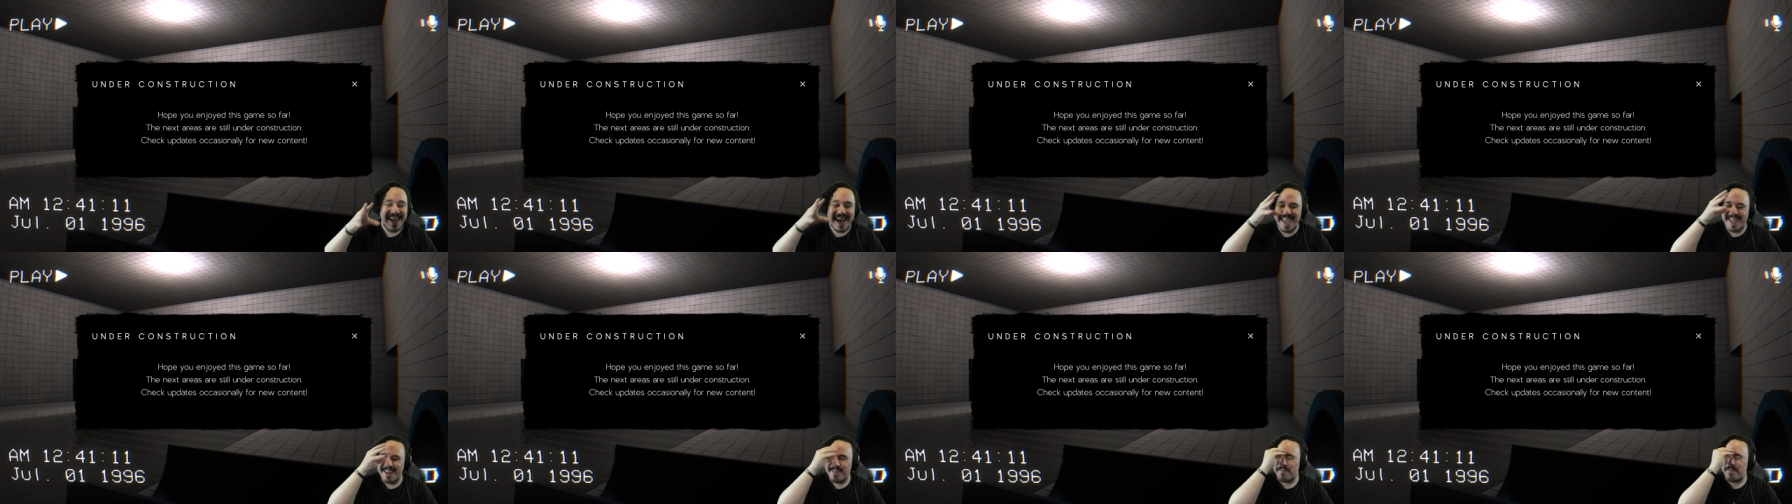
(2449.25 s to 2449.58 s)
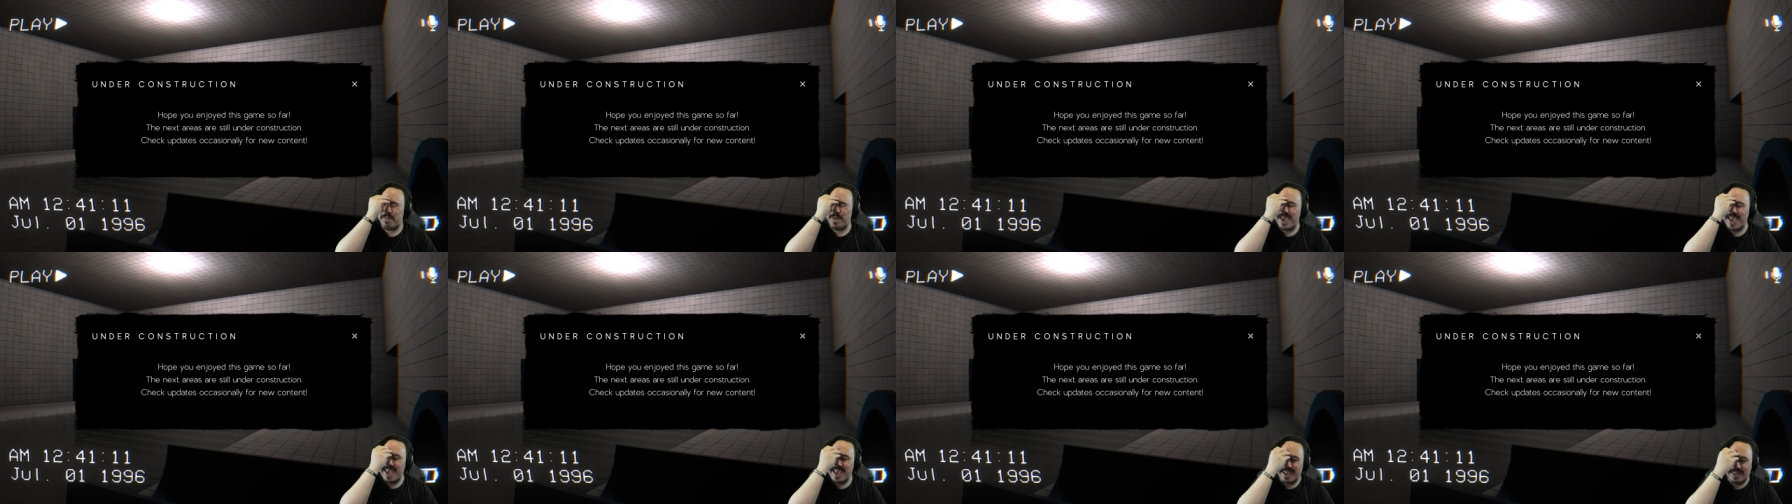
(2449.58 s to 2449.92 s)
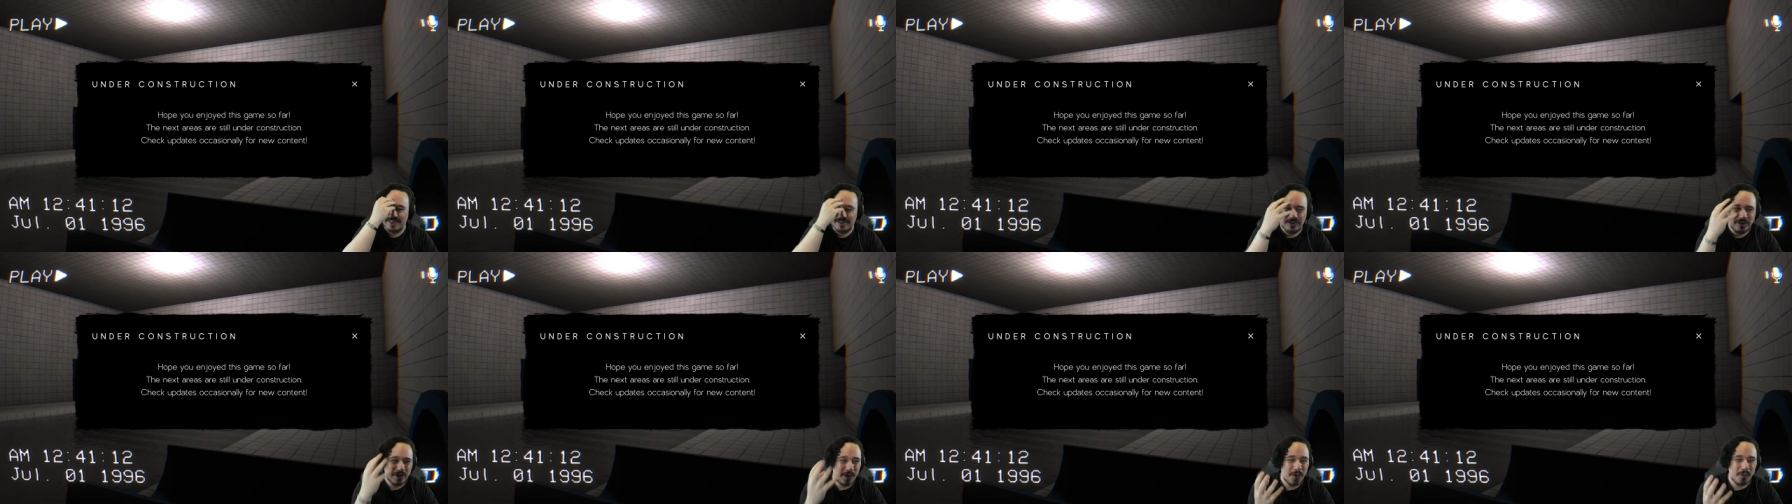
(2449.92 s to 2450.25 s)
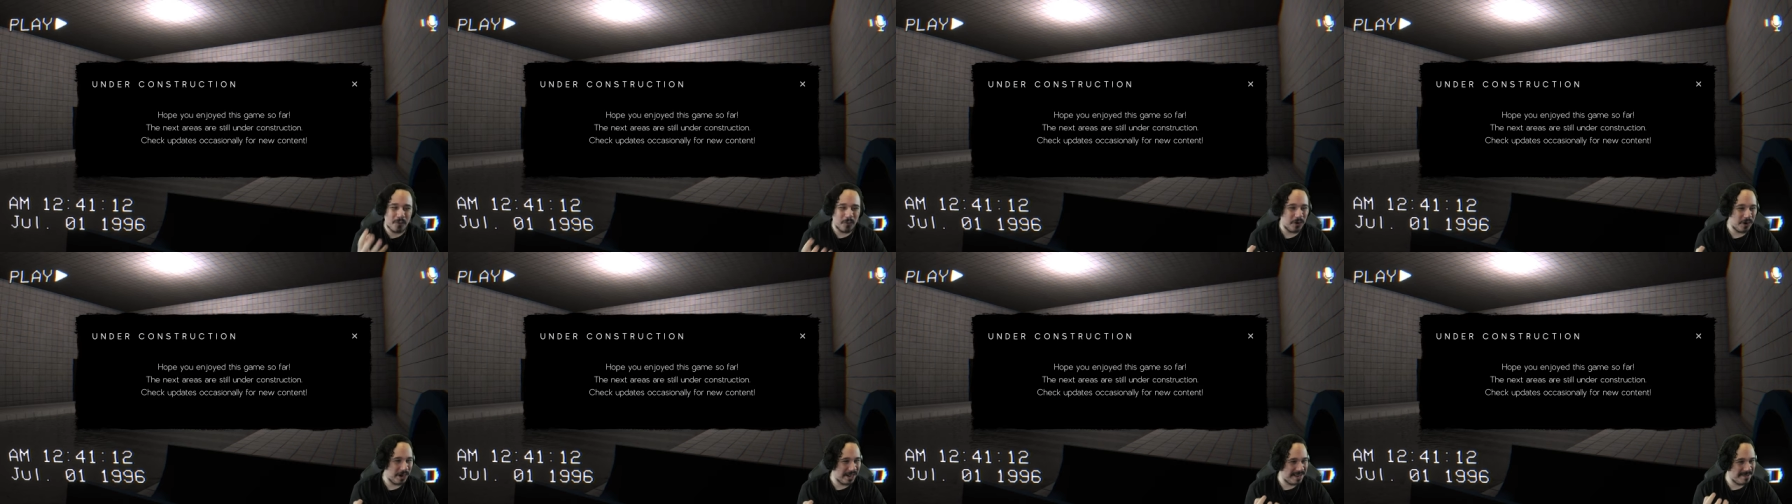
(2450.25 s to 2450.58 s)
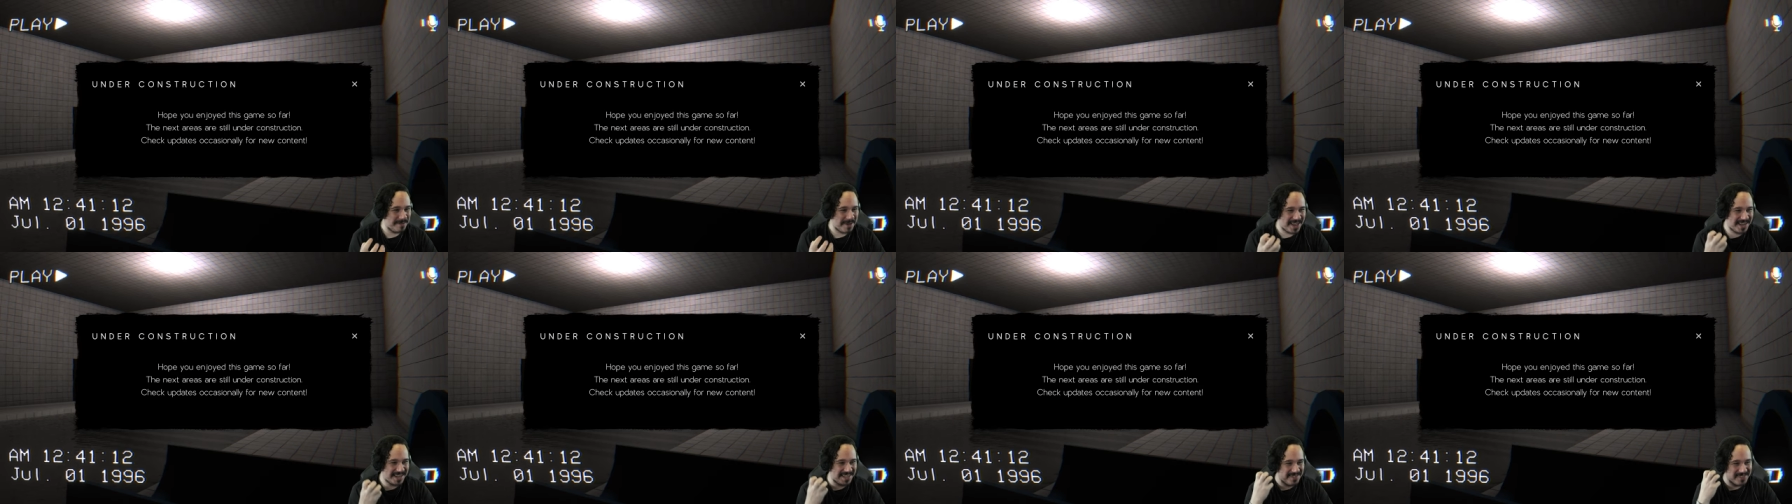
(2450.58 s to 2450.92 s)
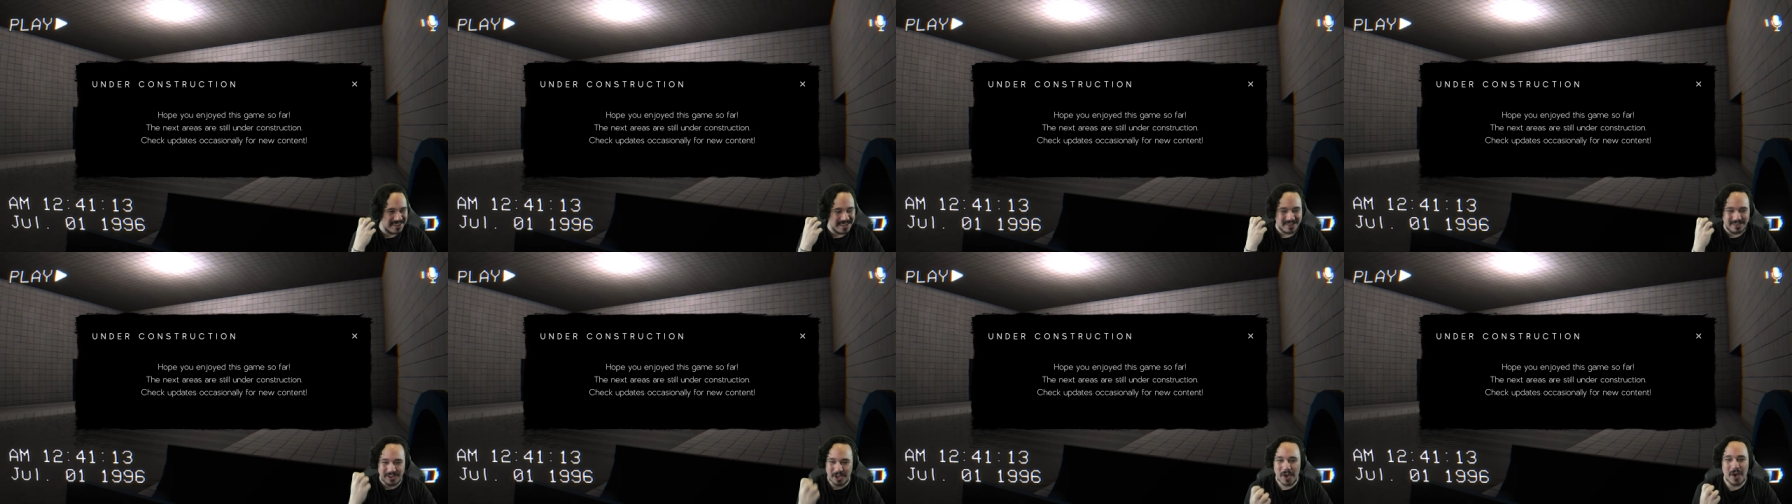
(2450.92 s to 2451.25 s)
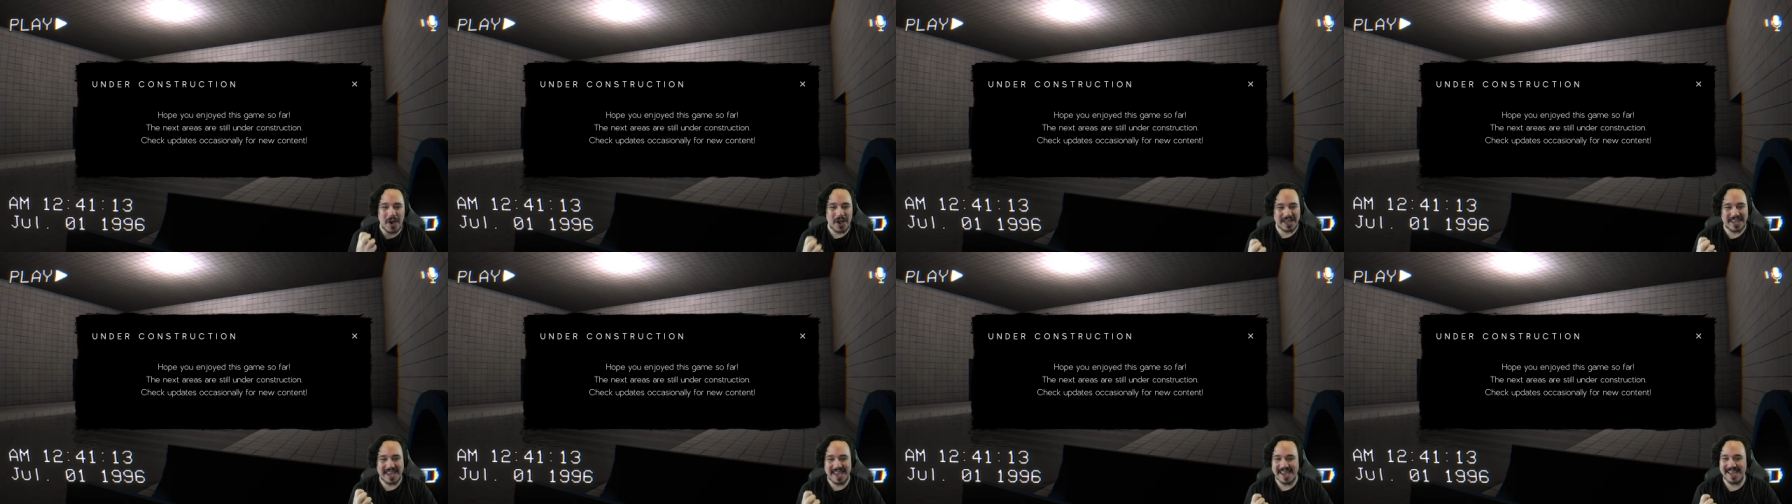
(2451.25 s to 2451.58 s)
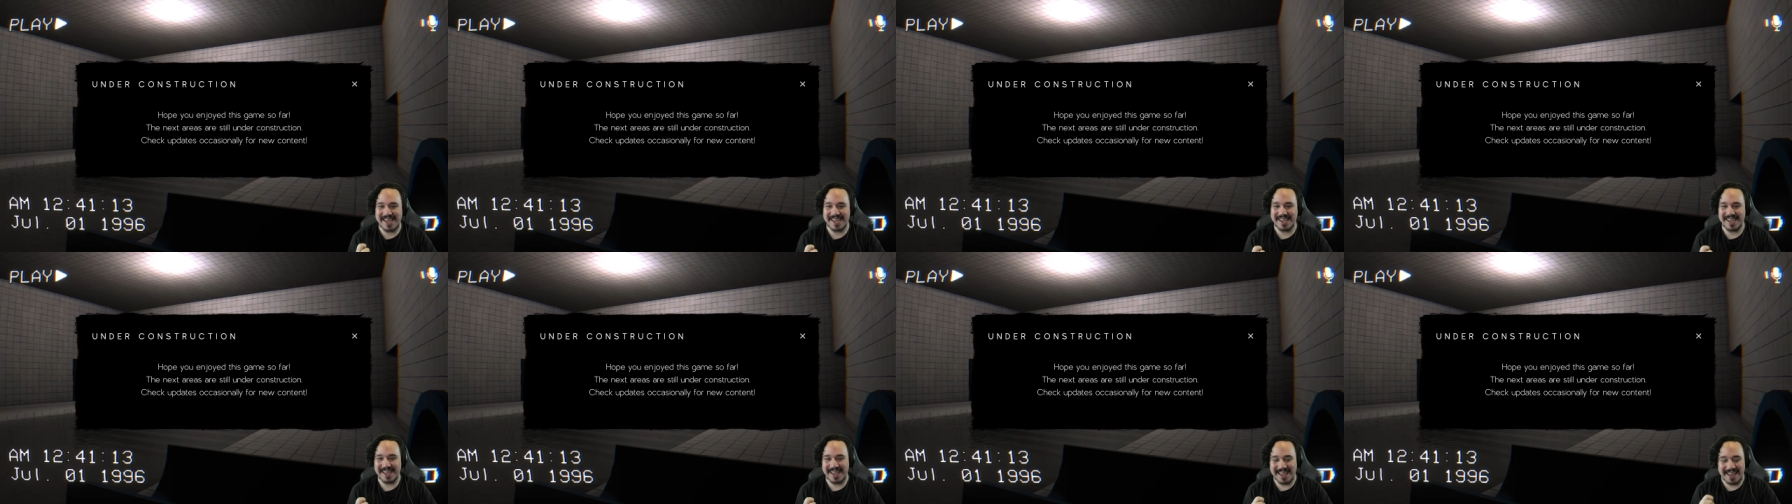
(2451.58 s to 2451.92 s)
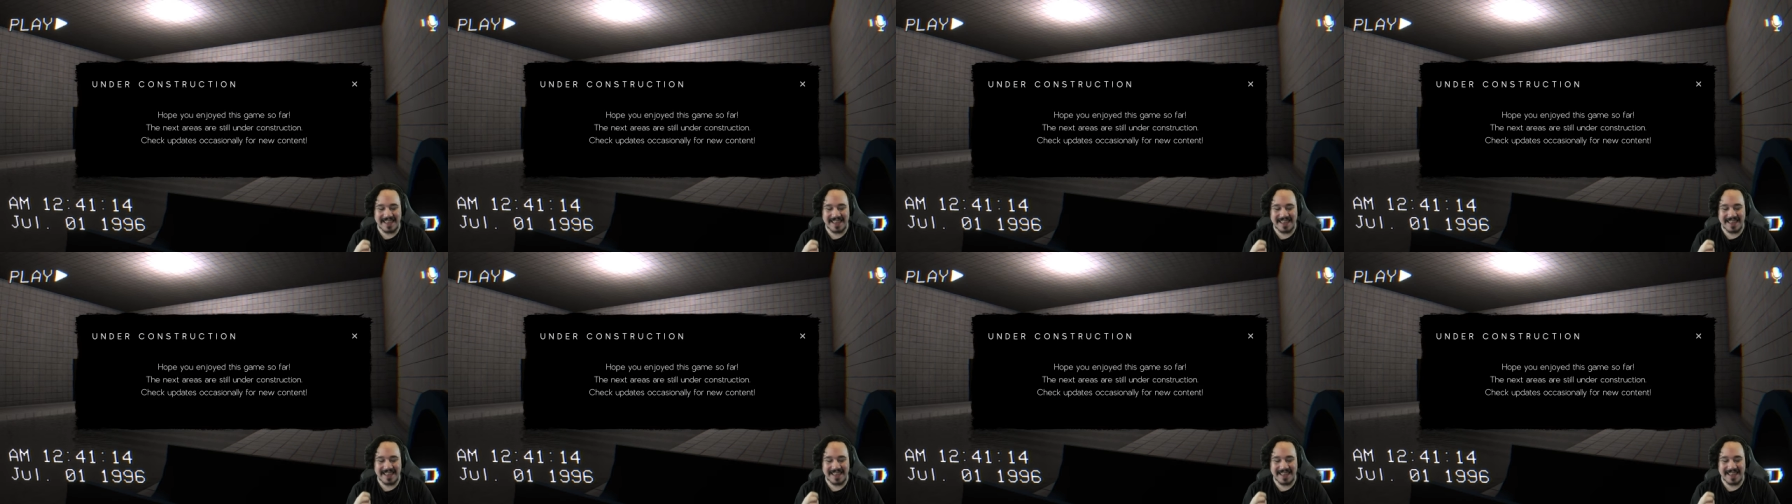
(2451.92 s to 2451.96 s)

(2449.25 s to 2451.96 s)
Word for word: And being so worried about even talking